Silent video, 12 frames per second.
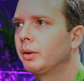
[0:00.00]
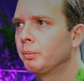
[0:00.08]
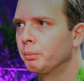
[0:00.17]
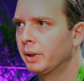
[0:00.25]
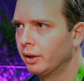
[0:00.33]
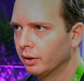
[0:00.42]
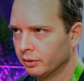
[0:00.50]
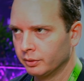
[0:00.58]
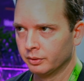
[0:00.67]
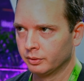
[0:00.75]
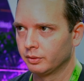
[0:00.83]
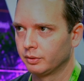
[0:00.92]

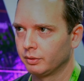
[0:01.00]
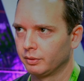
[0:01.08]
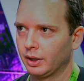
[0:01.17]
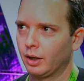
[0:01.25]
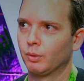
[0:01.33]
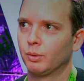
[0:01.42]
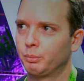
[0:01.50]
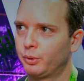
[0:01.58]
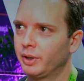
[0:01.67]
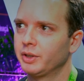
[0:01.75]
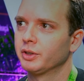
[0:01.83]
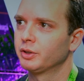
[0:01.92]
million now
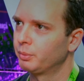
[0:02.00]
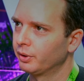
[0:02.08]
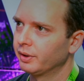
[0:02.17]
operations per